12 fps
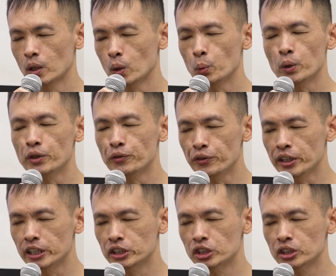We
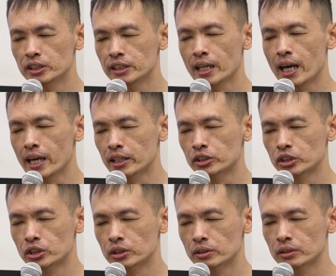reach the
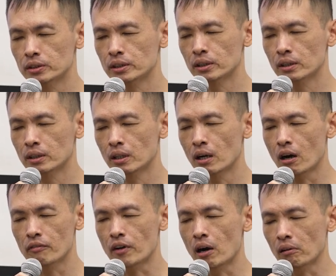edge of
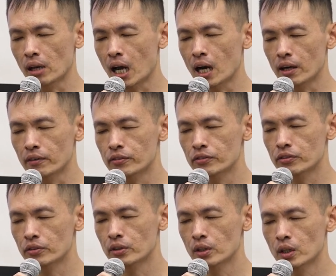our lives.